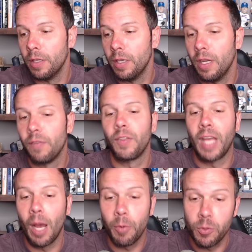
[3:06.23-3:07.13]
if the
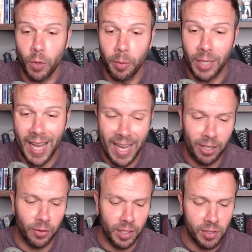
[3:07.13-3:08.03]
Cowboys were able to
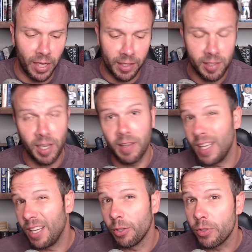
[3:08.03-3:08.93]
handle this, like, say, the
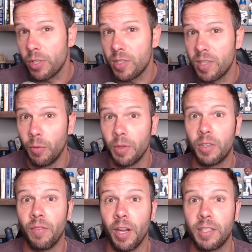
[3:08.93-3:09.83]
Eagles just did with
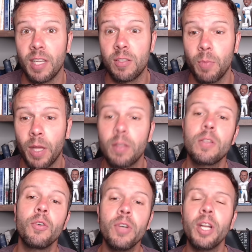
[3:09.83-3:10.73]
DeVonta Smith. It's
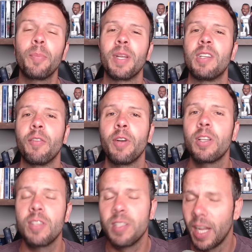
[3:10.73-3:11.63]
a little bit different
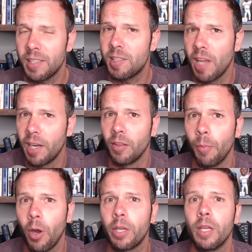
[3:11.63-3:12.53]
because he's not setting the
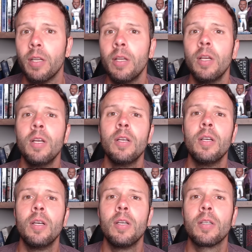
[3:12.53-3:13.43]
market.
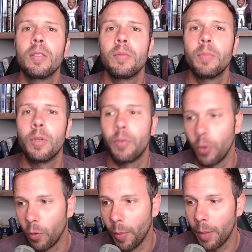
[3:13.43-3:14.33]
But if
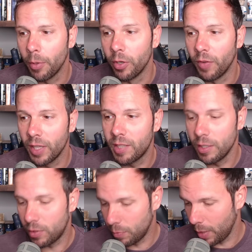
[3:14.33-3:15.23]
you'll remember, DeVonta
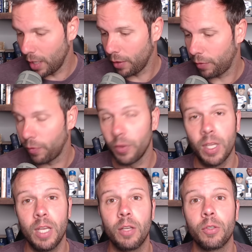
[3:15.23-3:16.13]
Smith for the
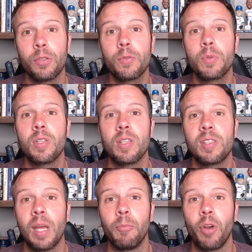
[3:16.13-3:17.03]
Eagles was in the
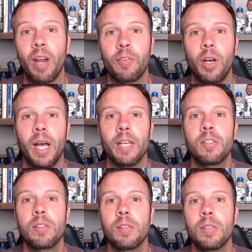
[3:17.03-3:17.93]
same draft
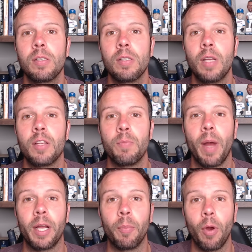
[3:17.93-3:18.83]
class as
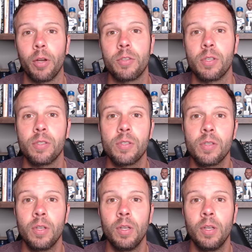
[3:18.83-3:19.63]
Micah Parsons,